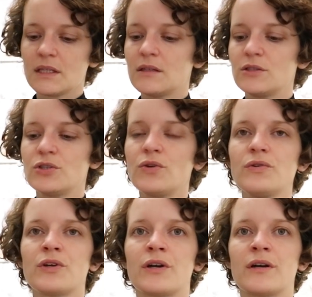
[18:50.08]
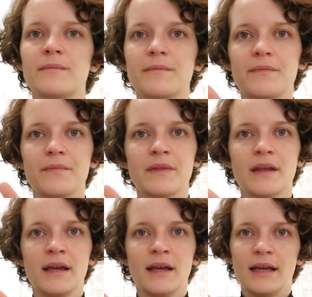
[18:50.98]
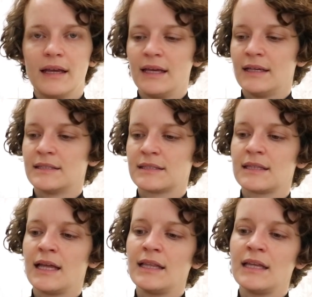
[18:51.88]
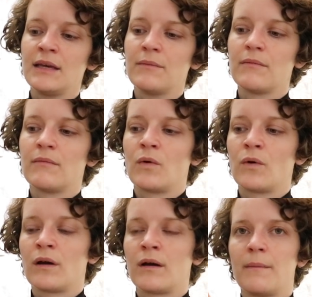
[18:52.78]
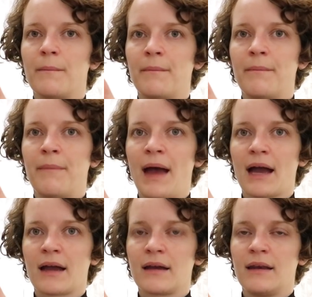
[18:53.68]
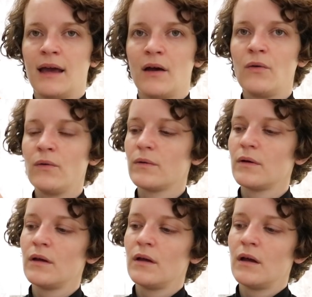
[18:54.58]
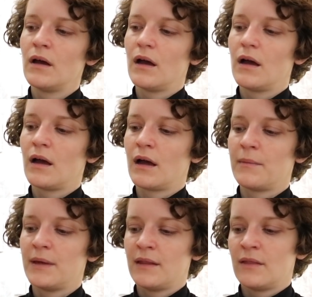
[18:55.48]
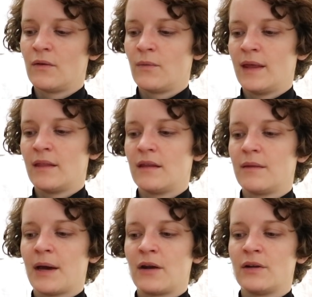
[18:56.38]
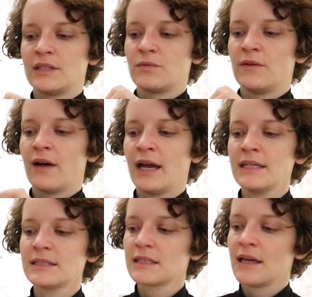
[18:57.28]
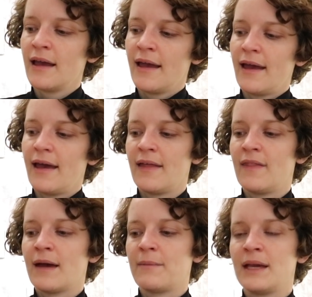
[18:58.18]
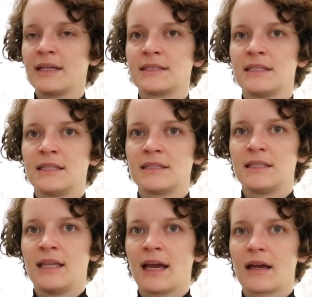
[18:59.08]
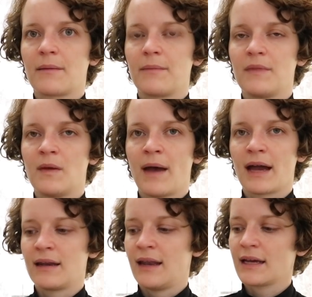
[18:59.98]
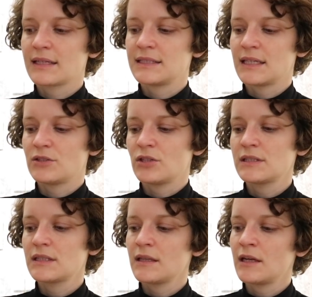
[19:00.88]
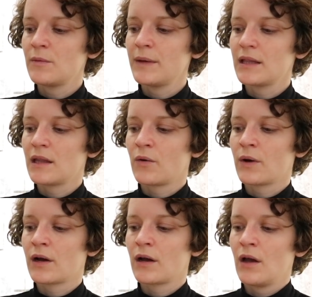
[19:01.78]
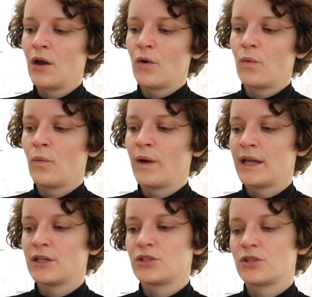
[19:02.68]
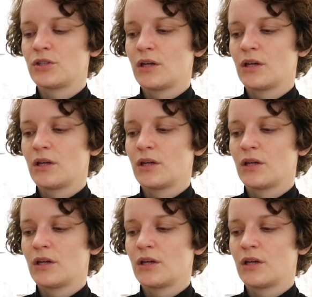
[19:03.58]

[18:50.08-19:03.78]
shoulder is slightly more back now in the way that the pattern is revised, and that makes this neck, the back neck, sit just a little bit lower, which